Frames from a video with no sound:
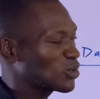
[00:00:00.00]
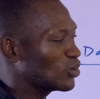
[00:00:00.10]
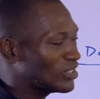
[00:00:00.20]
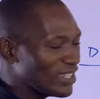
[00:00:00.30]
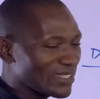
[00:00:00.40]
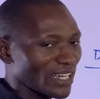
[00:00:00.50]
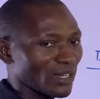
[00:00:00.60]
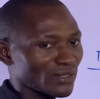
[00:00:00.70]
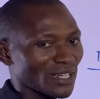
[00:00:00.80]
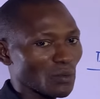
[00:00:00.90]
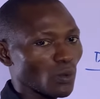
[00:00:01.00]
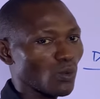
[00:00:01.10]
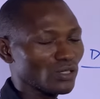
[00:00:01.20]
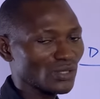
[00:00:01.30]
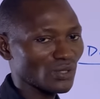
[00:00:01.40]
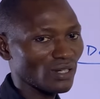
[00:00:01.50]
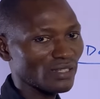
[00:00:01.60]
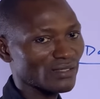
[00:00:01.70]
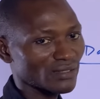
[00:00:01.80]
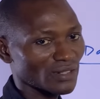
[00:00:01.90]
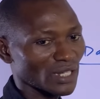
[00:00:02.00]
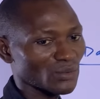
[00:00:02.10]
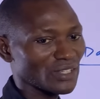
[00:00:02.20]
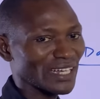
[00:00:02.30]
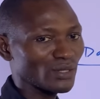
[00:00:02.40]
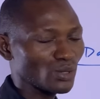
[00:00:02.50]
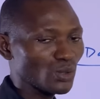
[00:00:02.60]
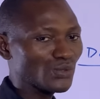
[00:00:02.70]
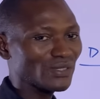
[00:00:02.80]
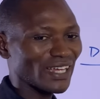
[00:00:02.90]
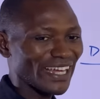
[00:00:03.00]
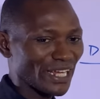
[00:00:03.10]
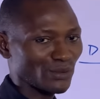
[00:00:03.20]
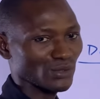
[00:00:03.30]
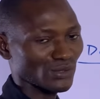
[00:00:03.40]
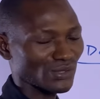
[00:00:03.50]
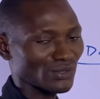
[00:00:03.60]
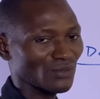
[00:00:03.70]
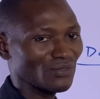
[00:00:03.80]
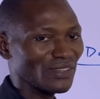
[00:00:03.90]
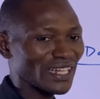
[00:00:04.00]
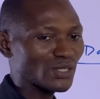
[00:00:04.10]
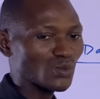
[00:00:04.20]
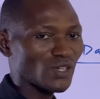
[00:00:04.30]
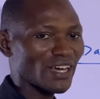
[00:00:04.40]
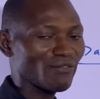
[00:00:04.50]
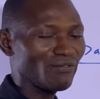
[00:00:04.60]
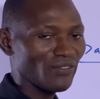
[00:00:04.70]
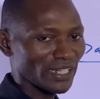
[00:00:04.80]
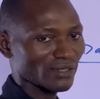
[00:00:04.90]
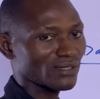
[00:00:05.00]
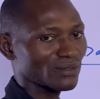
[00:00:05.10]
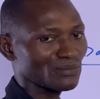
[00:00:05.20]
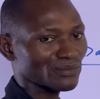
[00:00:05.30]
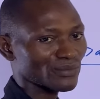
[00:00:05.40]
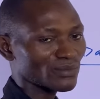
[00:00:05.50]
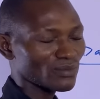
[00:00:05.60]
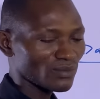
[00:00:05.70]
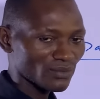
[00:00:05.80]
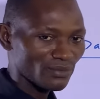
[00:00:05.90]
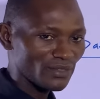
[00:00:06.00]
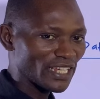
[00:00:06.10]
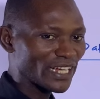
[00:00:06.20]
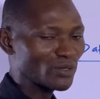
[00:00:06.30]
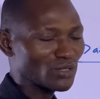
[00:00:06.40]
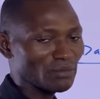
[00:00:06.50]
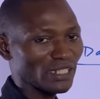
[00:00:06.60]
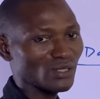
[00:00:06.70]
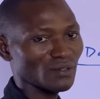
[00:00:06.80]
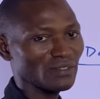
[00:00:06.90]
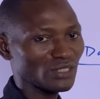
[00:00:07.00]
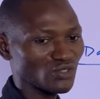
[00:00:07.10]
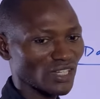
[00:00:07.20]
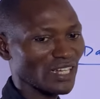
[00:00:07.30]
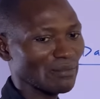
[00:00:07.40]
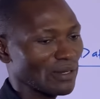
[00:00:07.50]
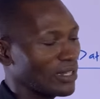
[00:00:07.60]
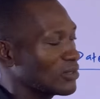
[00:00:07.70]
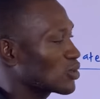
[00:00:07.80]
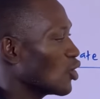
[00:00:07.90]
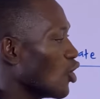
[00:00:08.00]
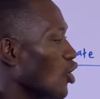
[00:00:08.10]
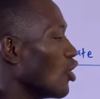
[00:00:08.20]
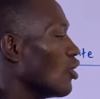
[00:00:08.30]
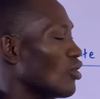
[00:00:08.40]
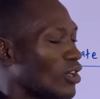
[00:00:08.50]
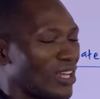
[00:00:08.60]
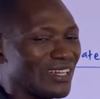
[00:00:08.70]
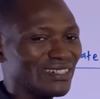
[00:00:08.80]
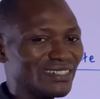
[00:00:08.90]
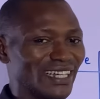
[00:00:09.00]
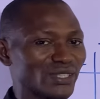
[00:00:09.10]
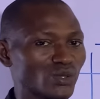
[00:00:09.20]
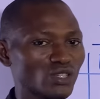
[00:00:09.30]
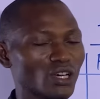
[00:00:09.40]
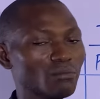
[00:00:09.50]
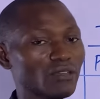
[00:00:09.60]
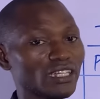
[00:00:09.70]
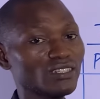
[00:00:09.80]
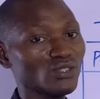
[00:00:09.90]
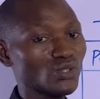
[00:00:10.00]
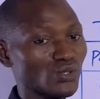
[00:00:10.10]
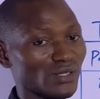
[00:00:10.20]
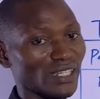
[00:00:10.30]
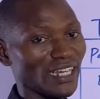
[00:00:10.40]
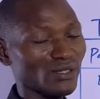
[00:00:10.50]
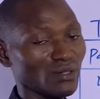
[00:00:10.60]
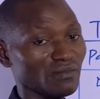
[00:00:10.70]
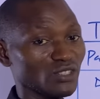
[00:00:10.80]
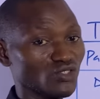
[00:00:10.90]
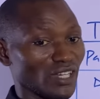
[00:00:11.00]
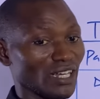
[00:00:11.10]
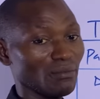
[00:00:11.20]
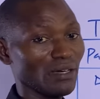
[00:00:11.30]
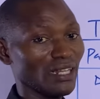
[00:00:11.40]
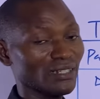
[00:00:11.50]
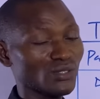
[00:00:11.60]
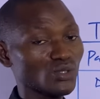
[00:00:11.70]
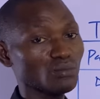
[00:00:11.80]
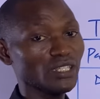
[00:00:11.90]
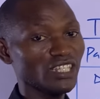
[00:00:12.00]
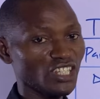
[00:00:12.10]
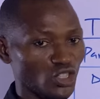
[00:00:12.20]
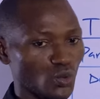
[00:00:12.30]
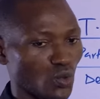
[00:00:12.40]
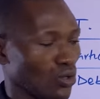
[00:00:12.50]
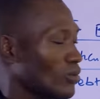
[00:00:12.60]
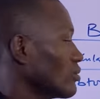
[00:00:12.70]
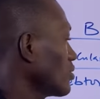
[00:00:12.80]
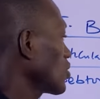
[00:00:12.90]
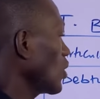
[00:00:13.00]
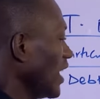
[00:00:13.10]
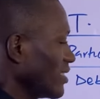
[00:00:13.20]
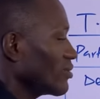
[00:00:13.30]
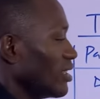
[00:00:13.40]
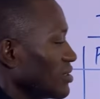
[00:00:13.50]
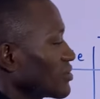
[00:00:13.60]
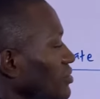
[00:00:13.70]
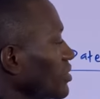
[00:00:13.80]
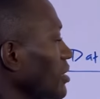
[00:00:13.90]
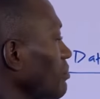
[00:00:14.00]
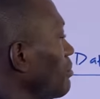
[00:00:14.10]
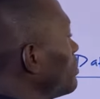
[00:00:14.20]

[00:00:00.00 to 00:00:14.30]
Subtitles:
So these errors that we want to list now, they are those errors that will affect the agreement of the trial balance or that will not make the two sides of the trial balance to be equal. So let's list them.